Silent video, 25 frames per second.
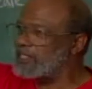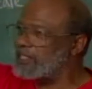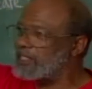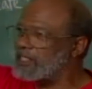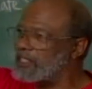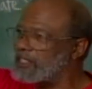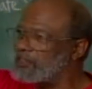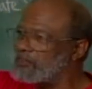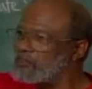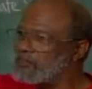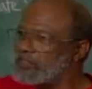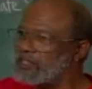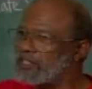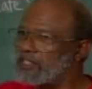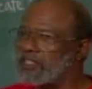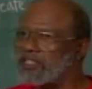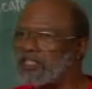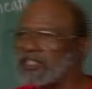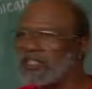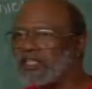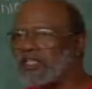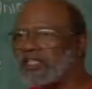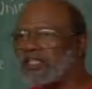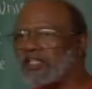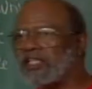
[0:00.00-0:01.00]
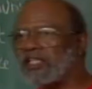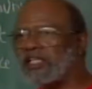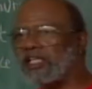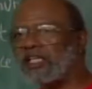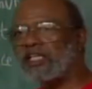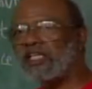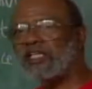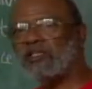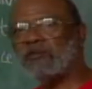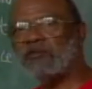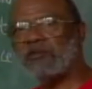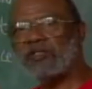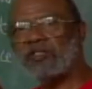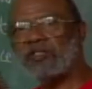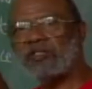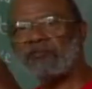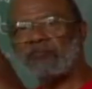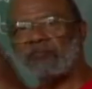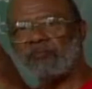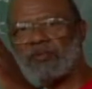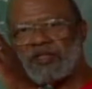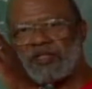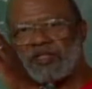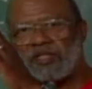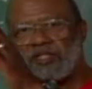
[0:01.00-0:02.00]
of the country. They aimed at
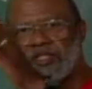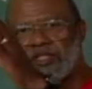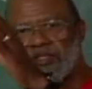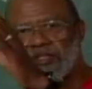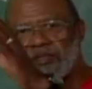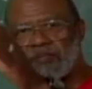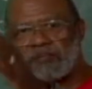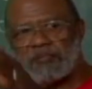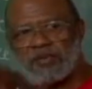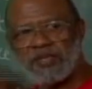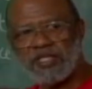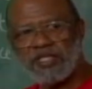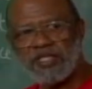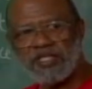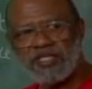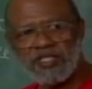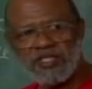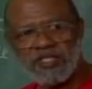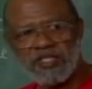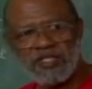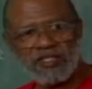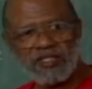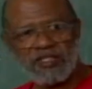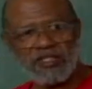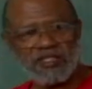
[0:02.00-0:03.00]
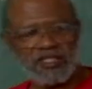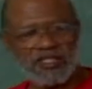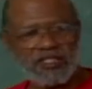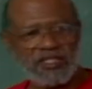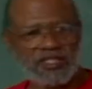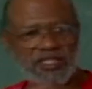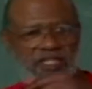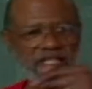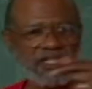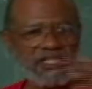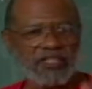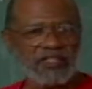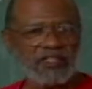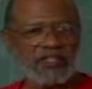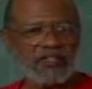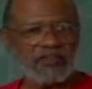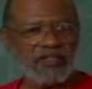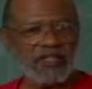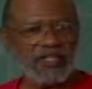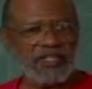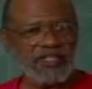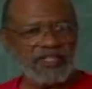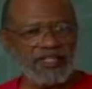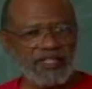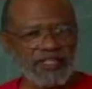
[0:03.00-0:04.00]
putting the peaceniks in jail or
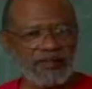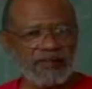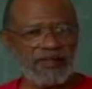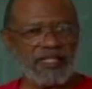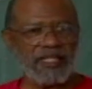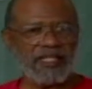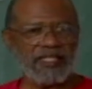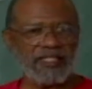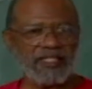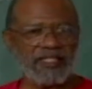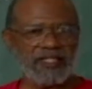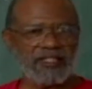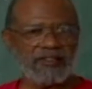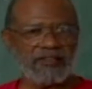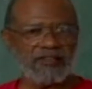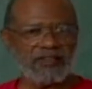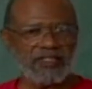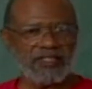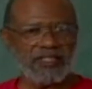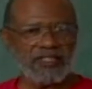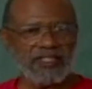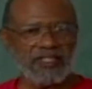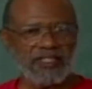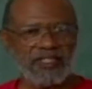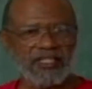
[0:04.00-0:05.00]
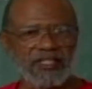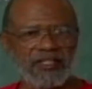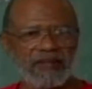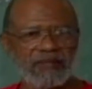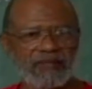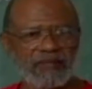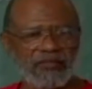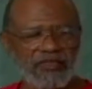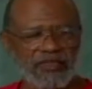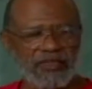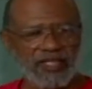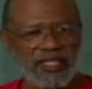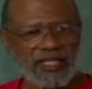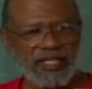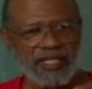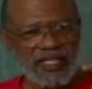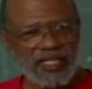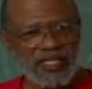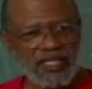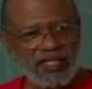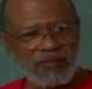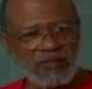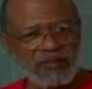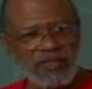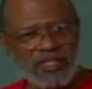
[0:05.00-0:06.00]
running them out of the country.
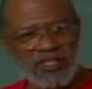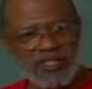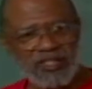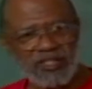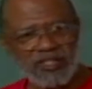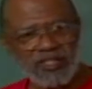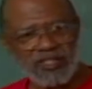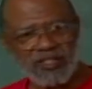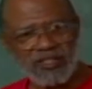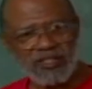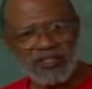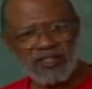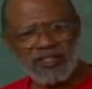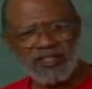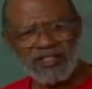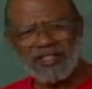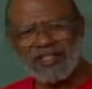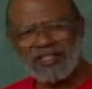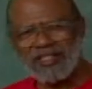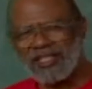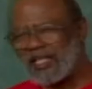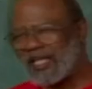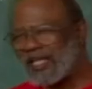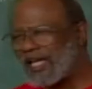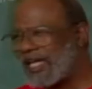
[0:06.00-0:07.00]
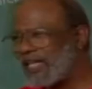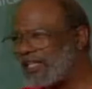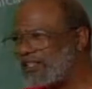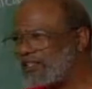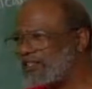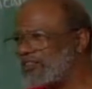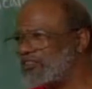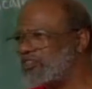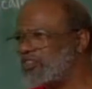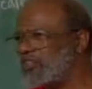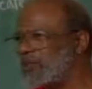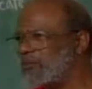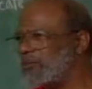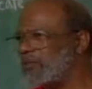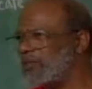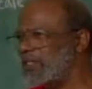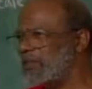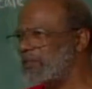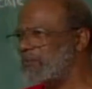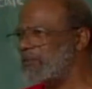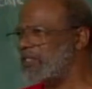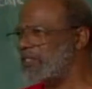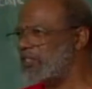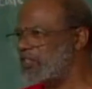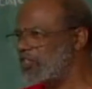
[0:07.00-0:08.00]
They had a little trouble
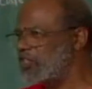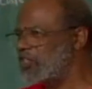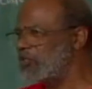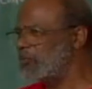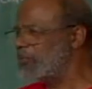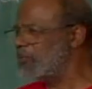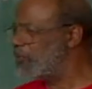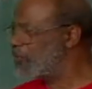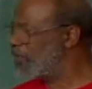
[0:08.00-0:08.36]
aiming at the human